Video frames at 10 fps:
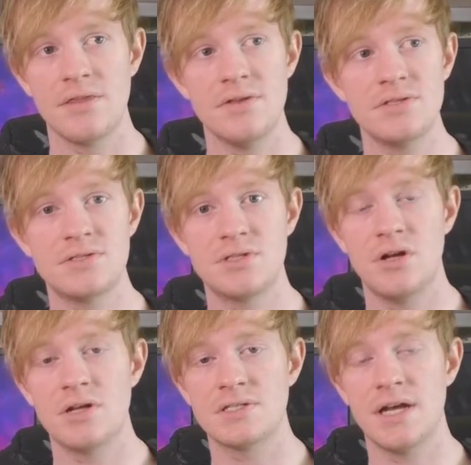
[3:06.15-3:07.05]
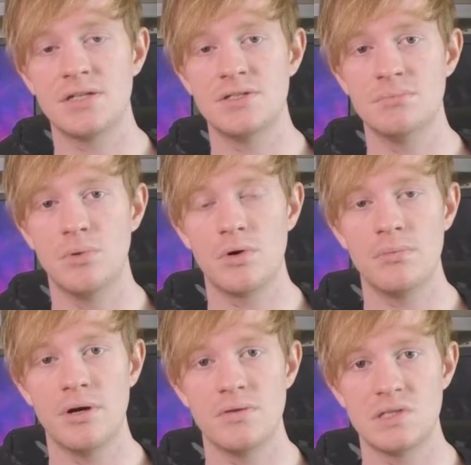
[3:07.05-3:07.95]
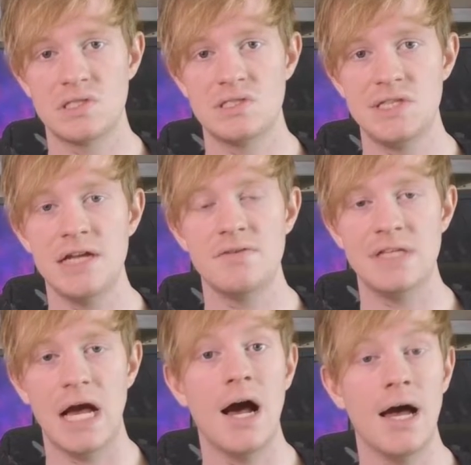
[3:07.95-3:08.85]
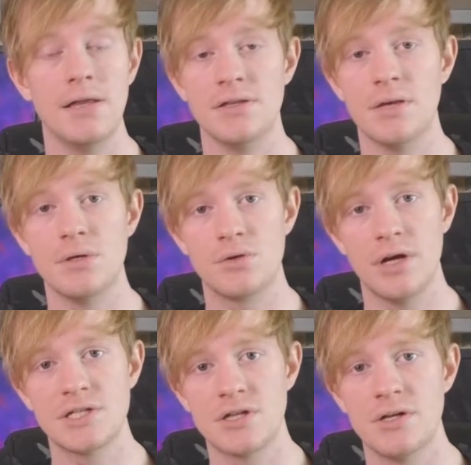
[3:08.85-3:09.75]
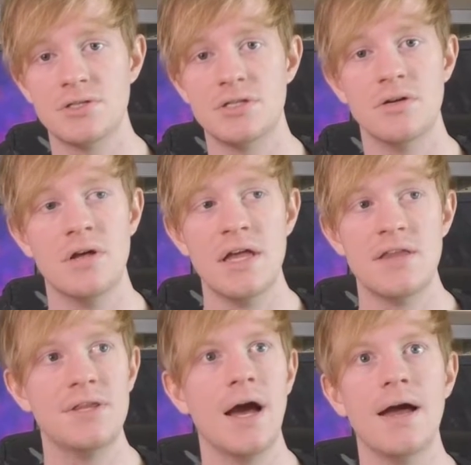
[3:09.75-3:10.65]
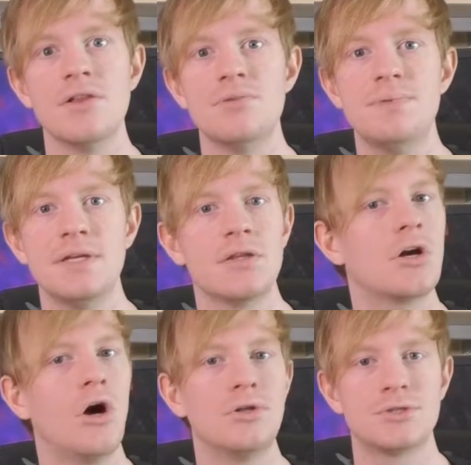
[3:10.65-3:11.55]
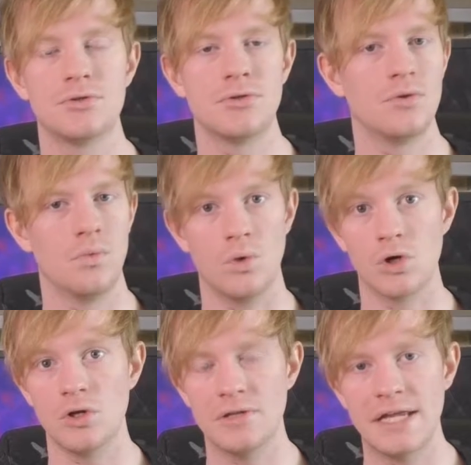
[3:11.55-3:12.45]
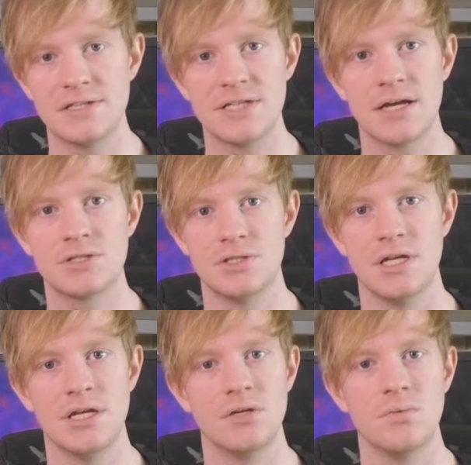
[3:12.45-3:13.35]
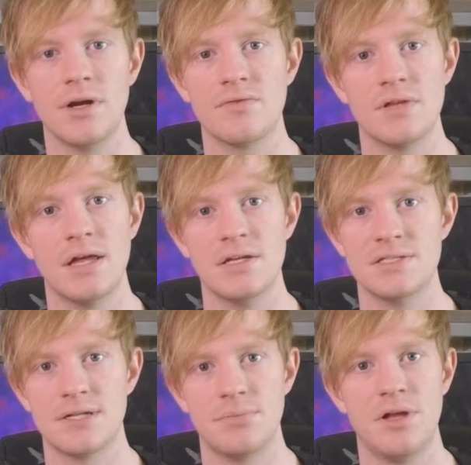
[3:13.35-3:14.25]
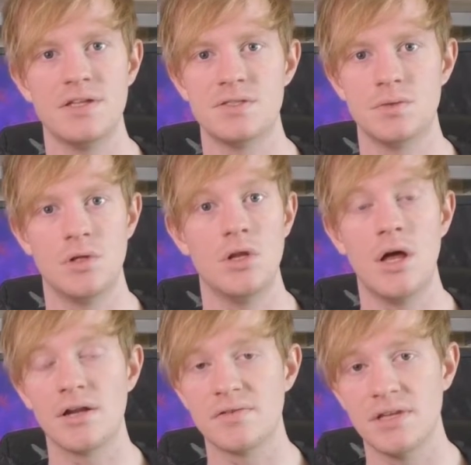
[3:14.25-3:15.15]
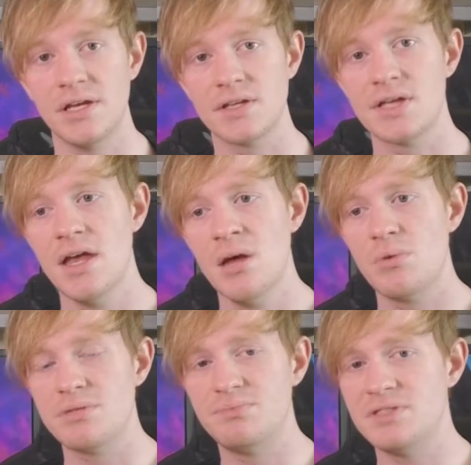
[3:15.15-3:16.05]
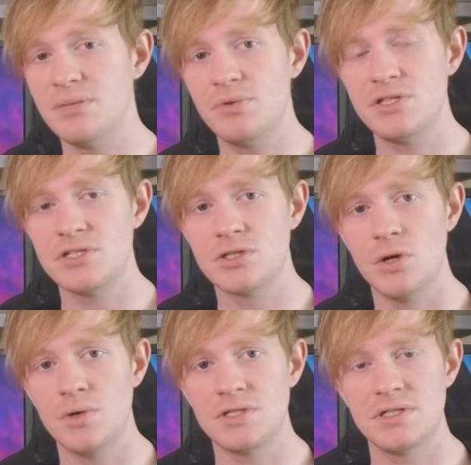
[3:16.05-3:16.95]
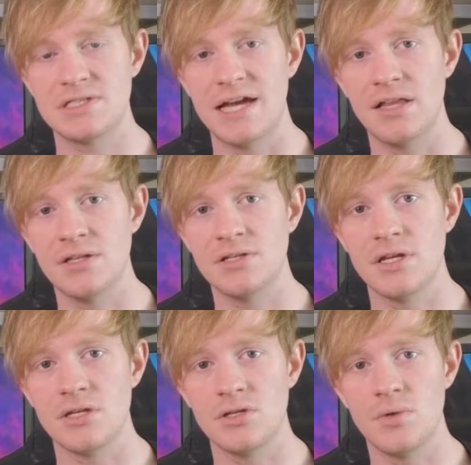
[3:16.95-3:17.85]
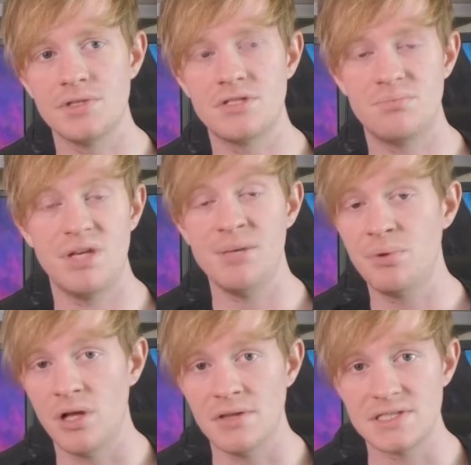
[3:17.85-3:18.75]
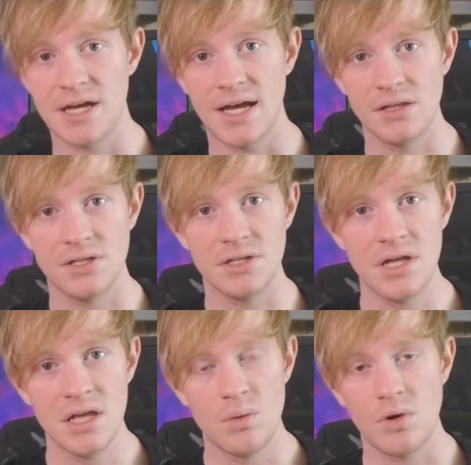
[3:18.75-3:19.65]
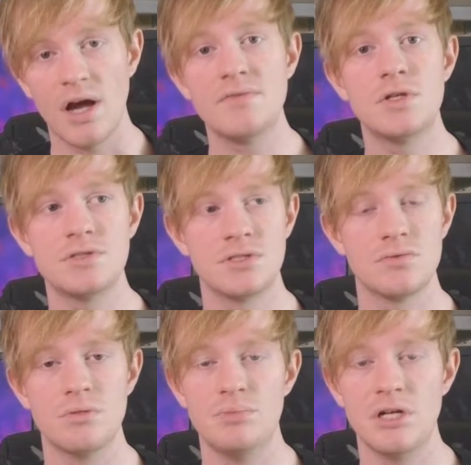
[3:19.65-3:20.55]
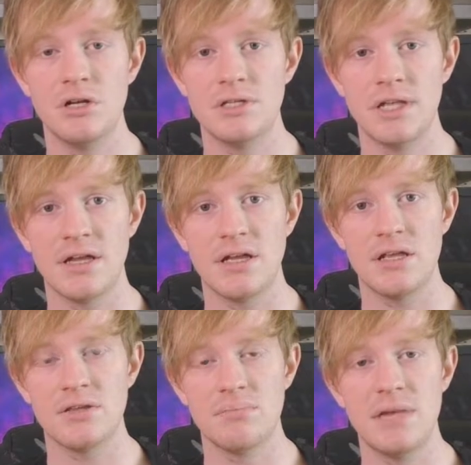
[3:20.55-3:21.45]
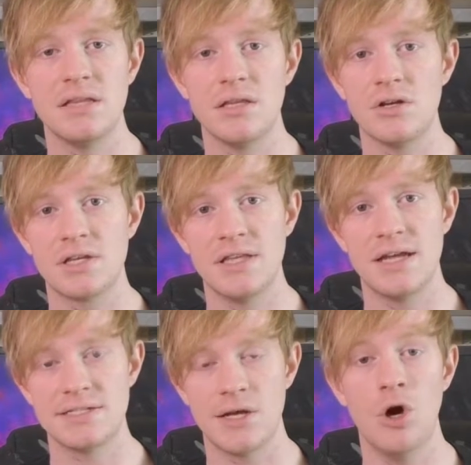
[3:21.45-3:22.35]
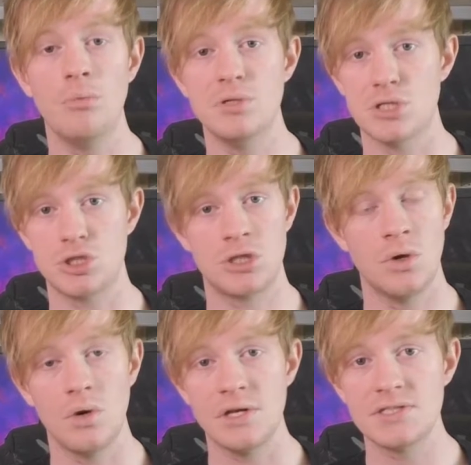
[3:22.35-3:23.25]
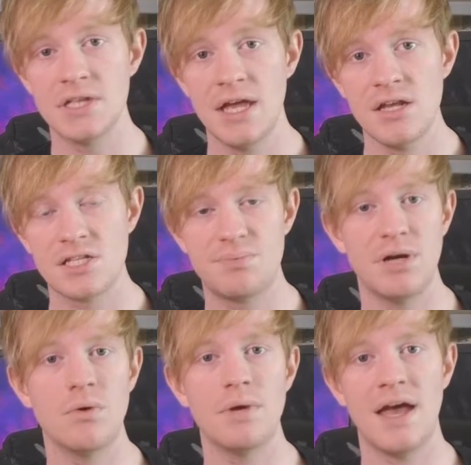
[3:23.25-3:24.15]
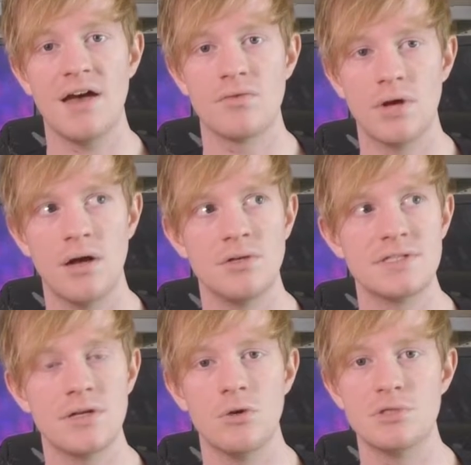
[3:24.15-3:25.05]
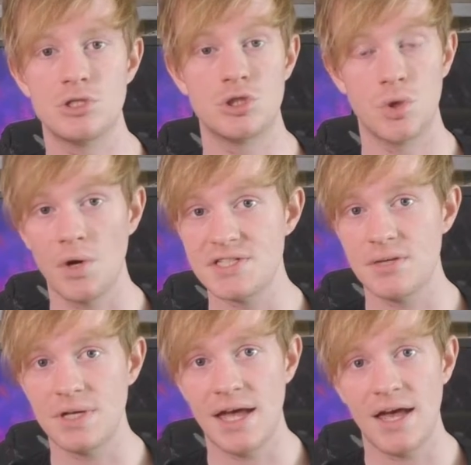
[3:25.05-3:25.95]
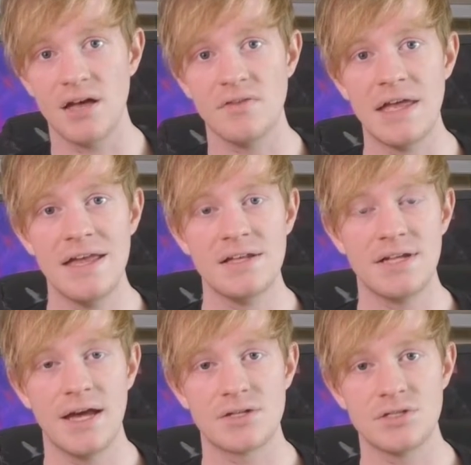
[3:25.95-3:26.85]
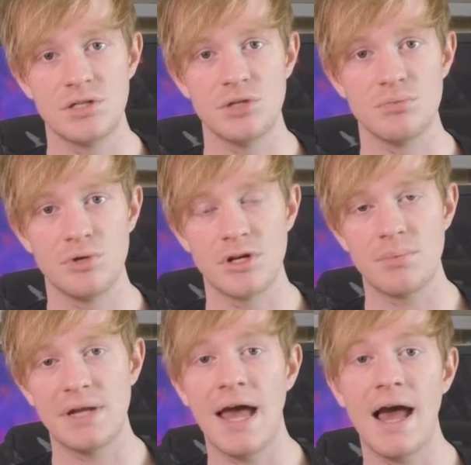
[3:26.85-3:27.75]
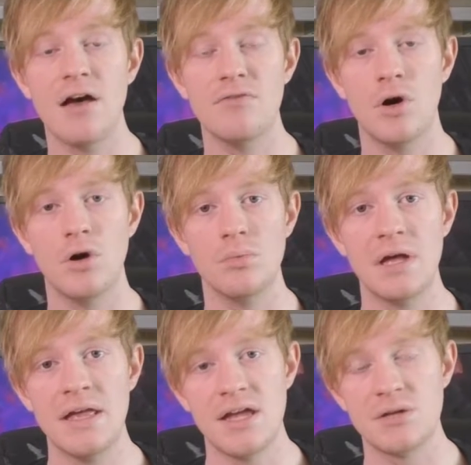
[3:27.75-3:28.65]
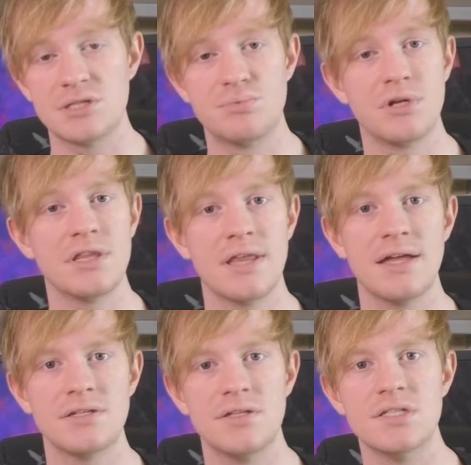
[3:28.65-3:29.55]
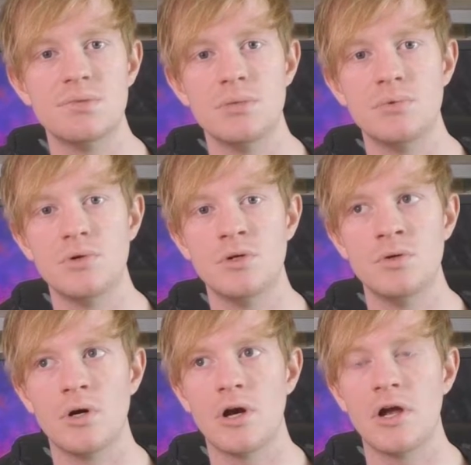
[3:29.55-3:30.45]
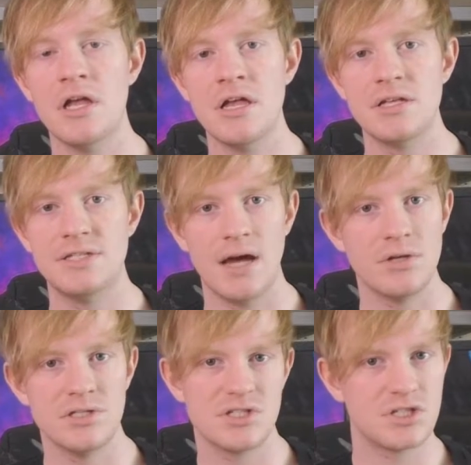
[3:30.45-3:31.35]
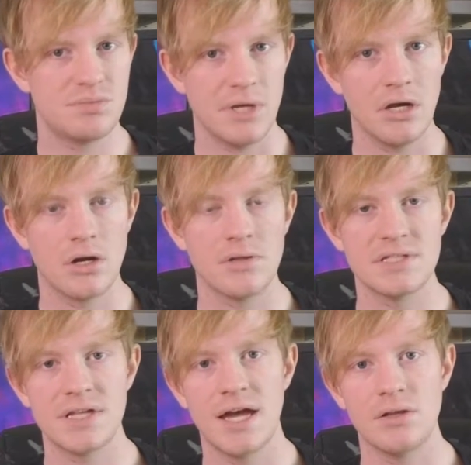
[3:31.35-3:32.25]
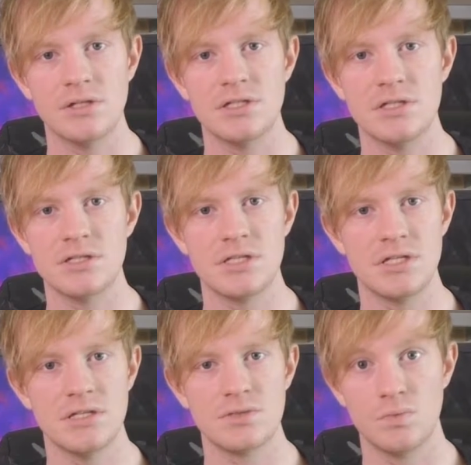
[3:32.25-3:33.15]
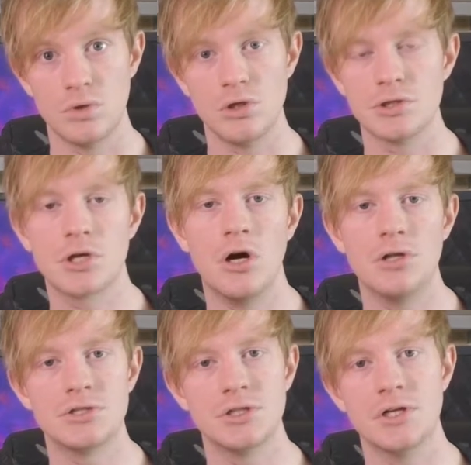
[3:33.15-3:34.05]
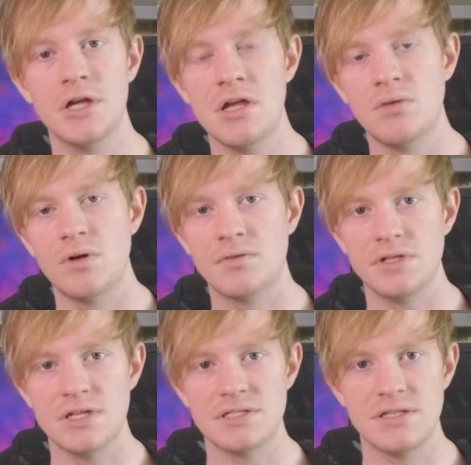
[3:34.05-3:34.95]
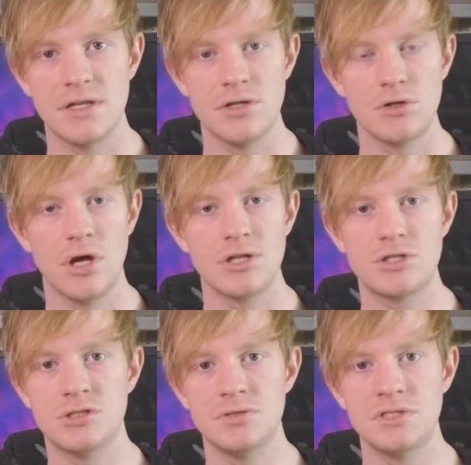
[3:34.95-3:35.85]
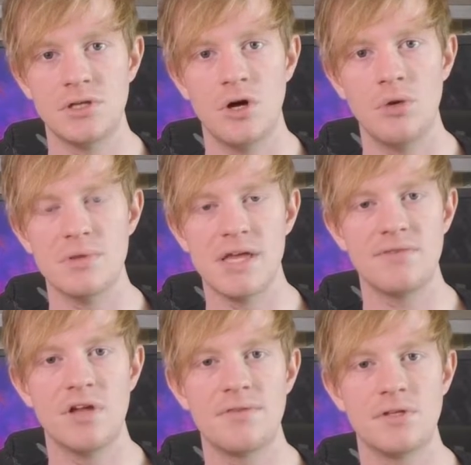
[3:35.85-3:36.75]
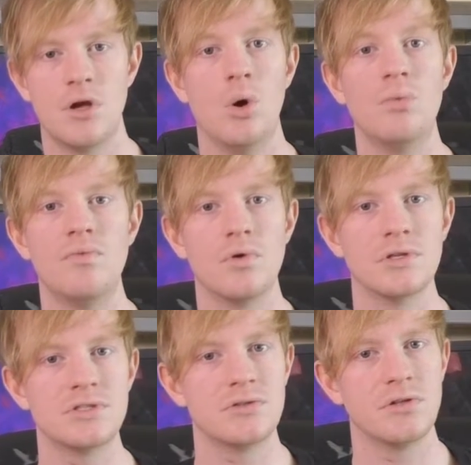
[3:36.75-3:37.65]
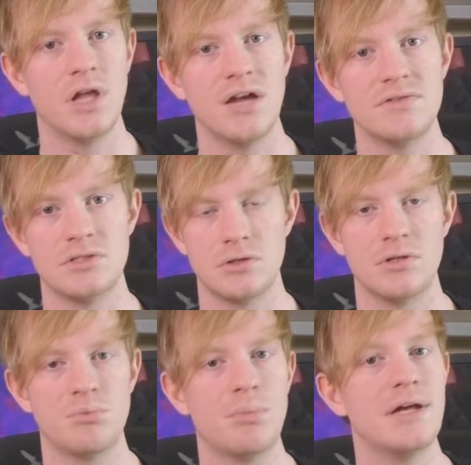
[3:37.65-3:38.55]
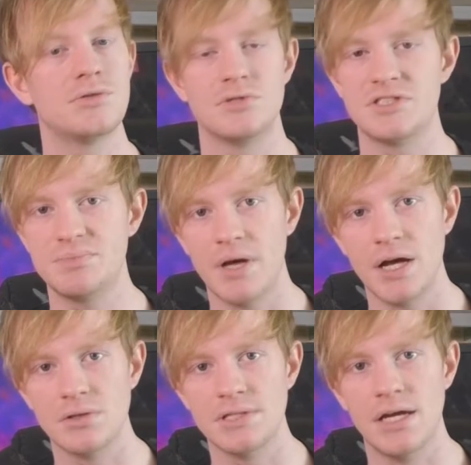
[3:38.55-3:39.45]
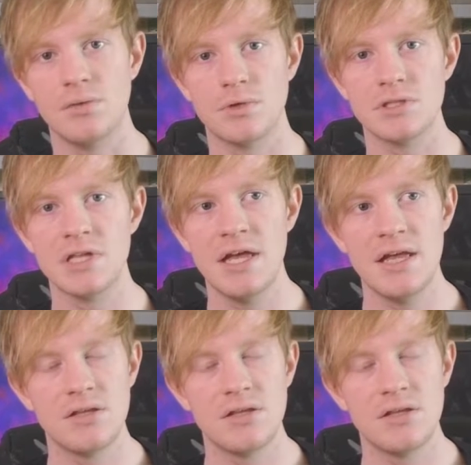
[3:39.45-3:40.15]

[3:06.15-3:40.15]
This song is actually more about the state of the island that we crash onto. The island being the culture or the world that it's actually in, wherever that is, that applies to a lot of things. But simply just going to this island and going to the people on this island where I've chosen to rebuild, and the main lyric in that is that hope is a choice. Despite what we have around us, that hope is a choice that we have to actually bring up and have hope. And just bringing that to these people who are down in despair on this island, in this world or culture, whatever it is, and they're not choosing to hope and they have nothing to hope for, and so their lives are in a perpetual spiral downwards.